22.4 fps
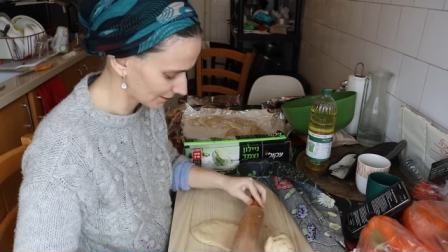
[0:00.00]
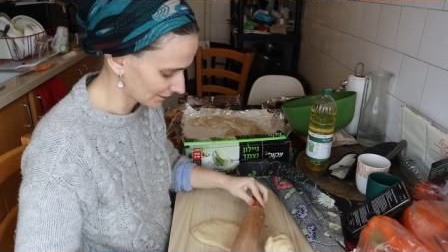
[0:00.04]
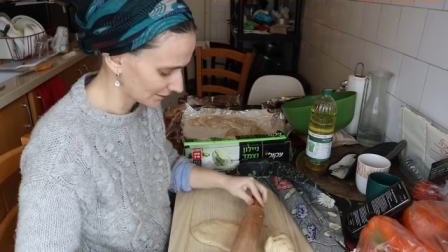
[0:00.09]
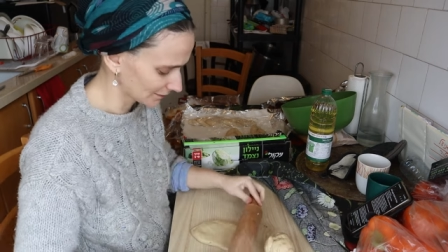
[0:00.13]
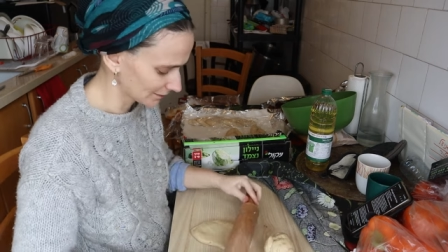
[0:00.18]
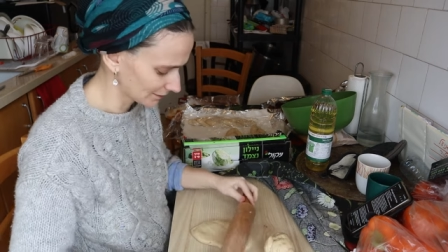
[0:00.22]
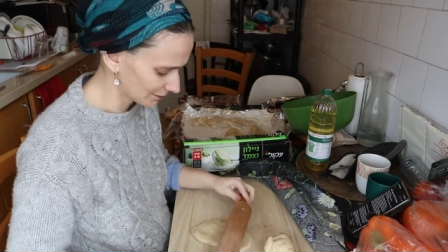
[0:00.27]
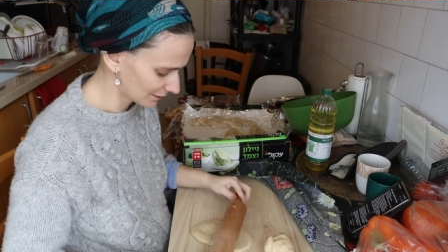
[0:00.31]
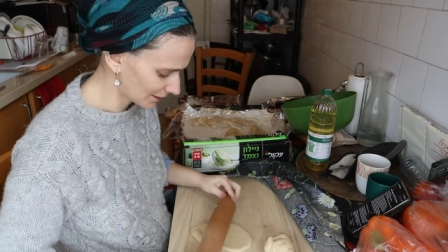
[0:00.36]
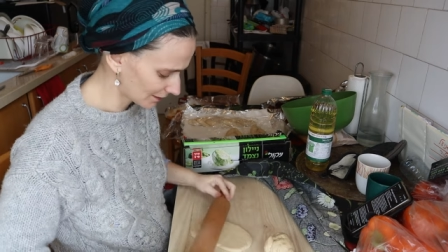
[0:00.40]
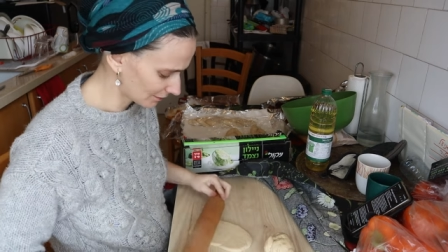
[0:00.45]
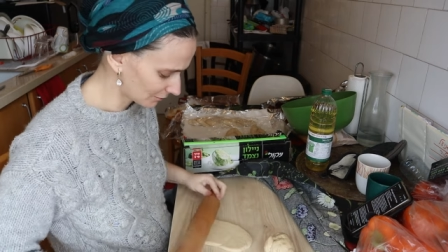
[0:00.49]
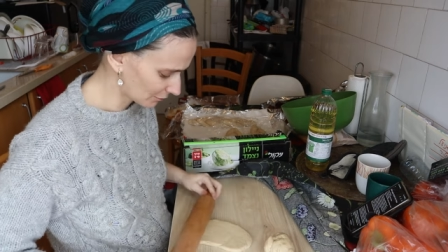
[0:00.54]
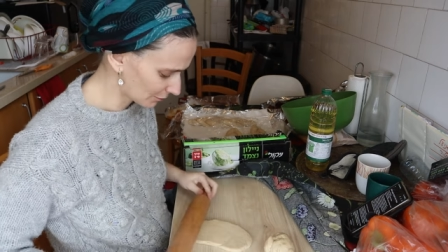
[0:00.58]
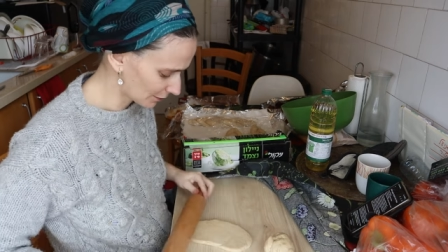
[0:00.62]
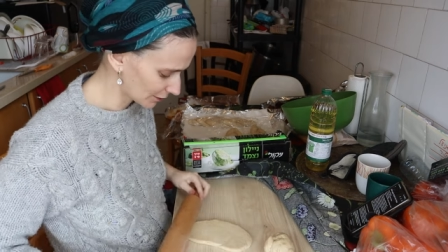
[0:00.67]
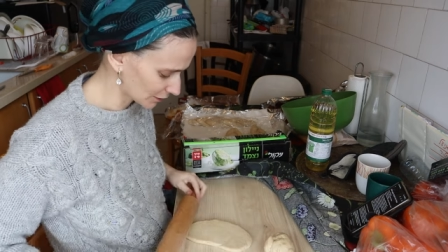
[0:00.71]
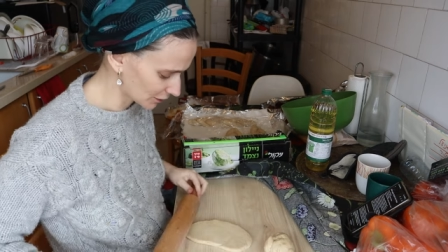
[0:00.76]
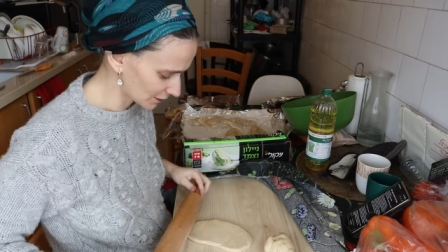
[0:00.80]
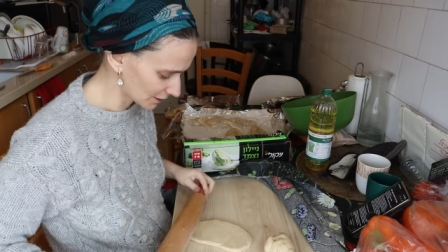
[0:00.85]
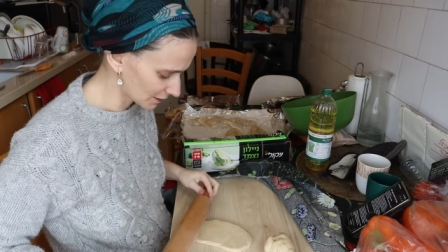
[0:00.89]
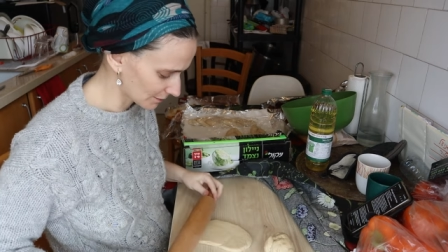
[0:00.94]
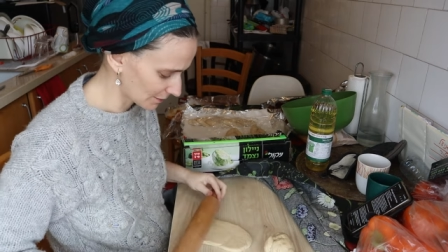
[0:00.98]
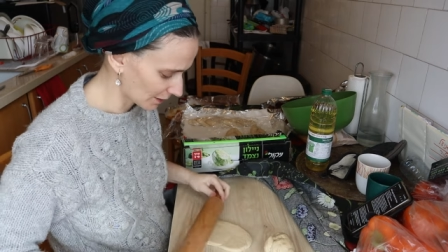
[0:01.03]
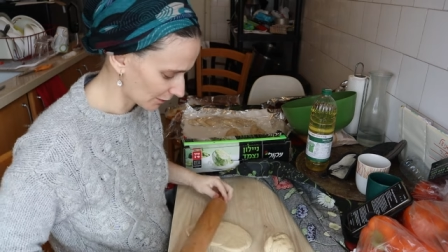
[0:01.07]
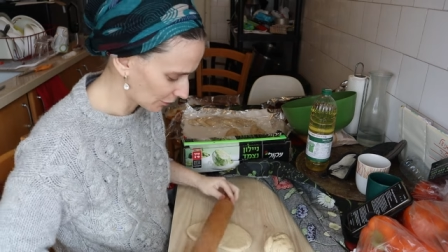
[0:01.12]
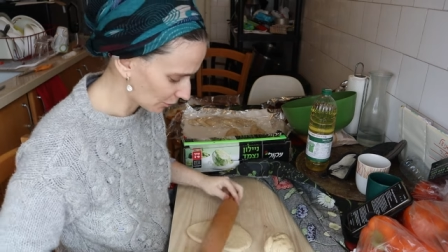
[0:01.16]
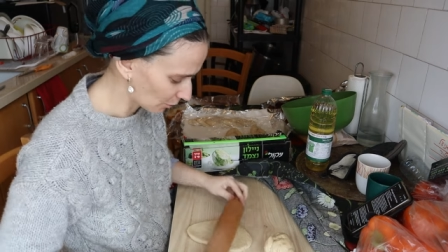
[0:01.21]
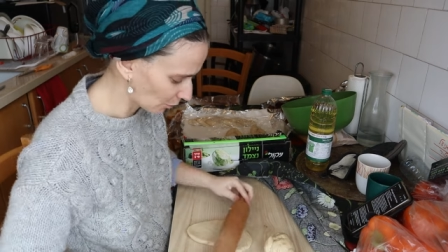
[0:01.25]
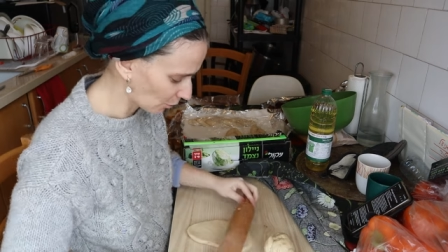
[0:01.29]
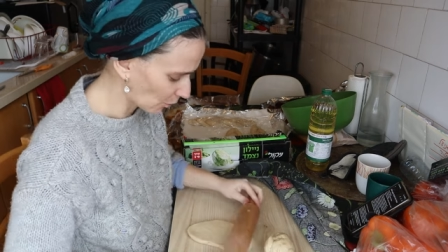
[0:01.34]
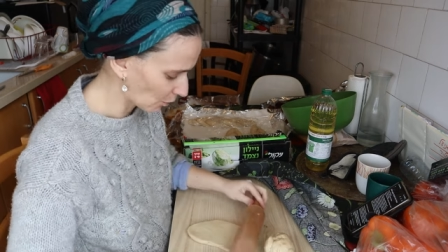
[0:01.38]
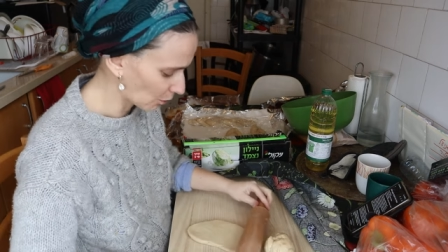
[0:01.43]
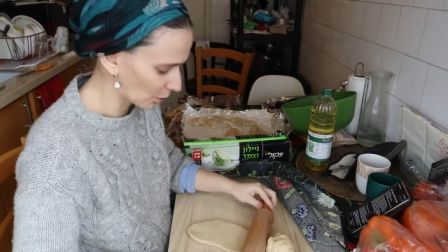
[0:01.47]
A lot of questions about
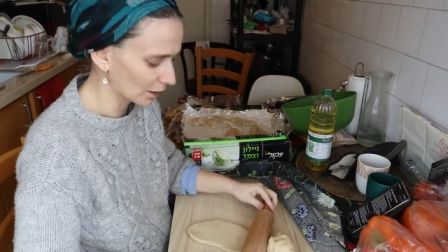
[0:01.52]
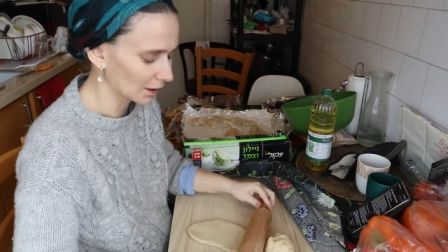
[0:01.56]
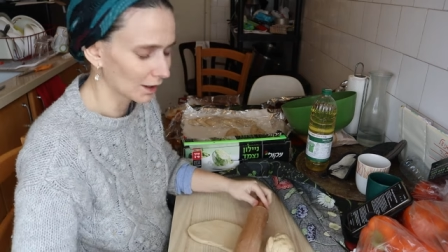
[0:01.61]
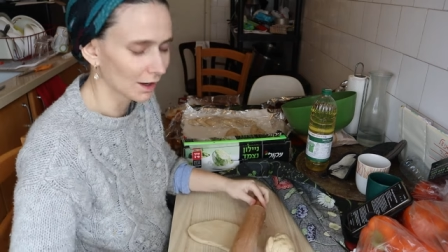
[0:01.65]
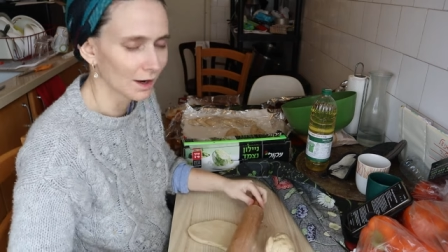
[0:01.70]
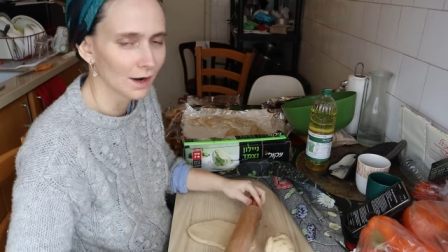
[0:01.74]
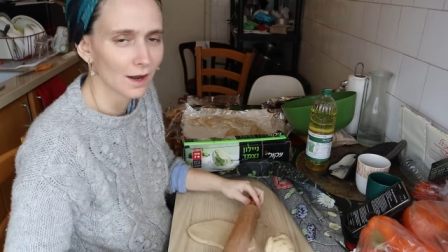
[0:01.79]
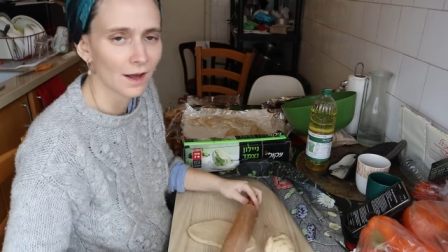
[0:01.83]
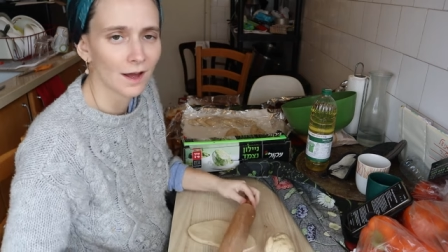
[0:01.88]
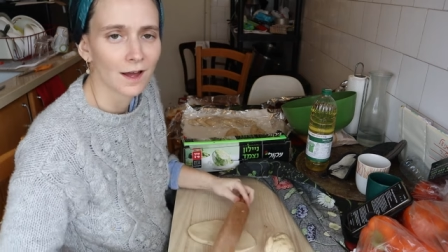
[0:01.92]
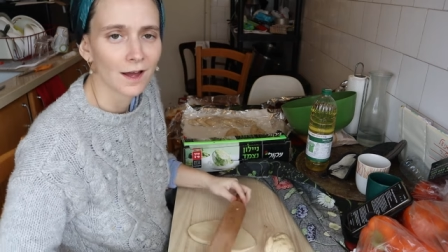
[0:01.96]
the war.